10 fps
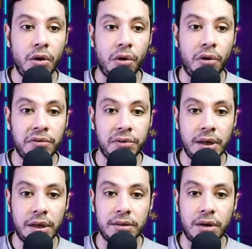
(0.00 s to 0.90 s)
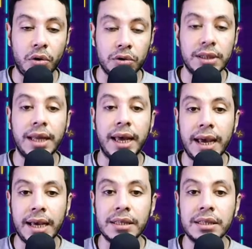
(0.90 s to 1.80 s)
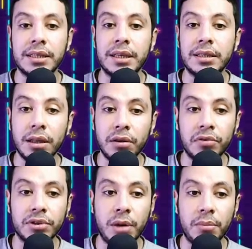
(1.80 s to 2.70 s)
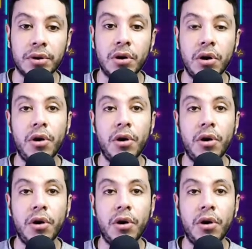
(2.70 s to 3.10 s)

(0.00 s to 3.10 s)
of the hotel and the telephone number